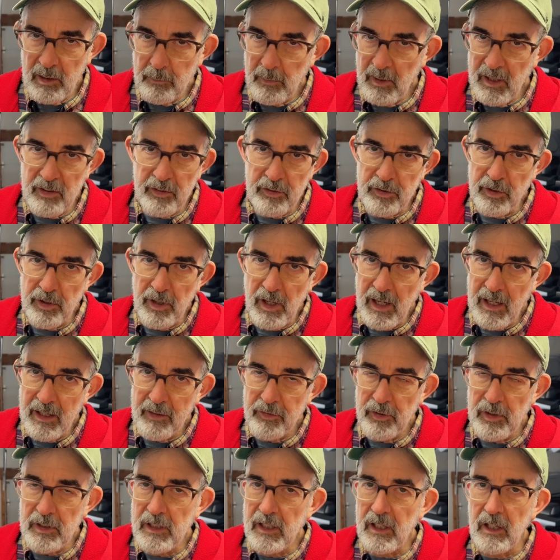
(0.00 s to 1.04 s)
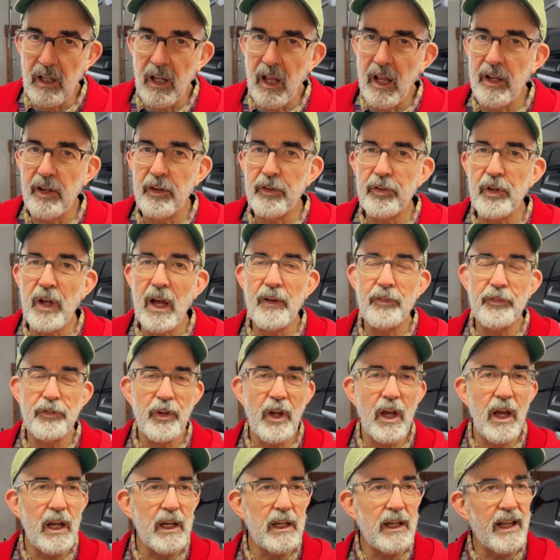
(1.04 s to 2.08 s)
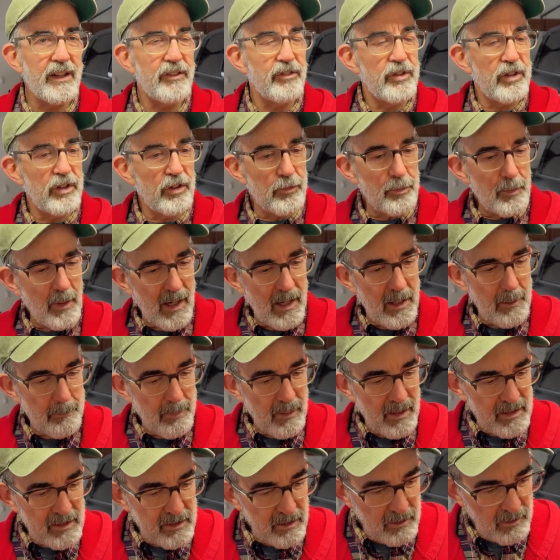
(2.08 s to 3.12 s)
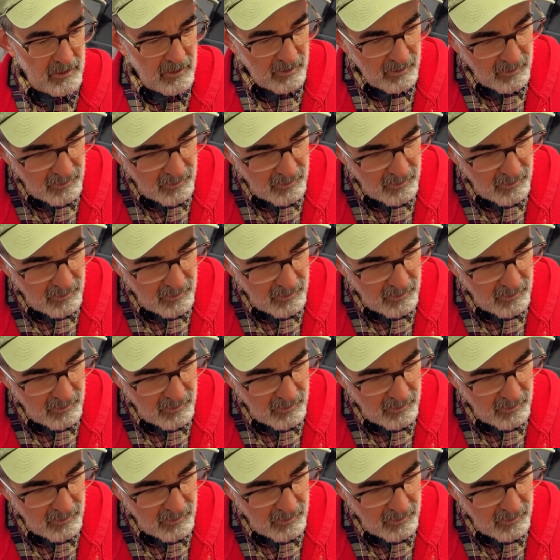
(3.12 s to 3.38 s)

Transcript: makes their knives a little on the soft side. That's just my opinion.